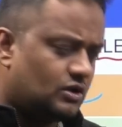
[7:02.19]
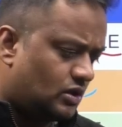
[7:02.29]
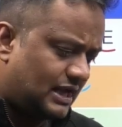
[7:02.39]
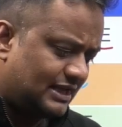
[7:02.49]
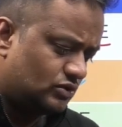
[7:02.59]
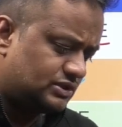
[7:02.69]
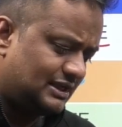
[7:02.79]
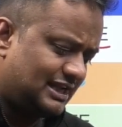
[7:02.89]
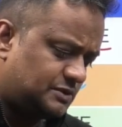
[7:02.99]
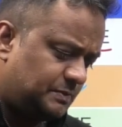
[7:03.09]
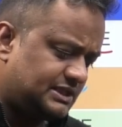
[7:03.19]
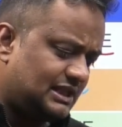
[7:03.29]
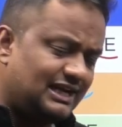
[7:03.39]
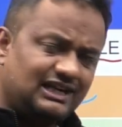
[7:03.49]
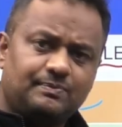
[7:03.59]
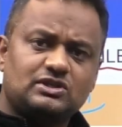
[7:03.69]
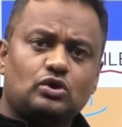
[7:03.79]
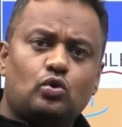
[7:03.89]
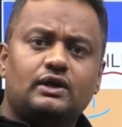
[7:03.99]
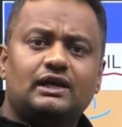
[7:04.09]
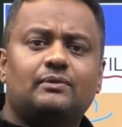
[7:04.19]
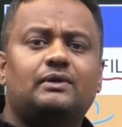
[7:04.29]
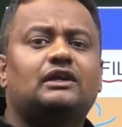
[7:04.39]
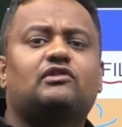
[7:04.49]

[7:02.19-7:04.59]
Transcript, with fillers: On IOCL, HPCL, NTPC, Coal India Limited,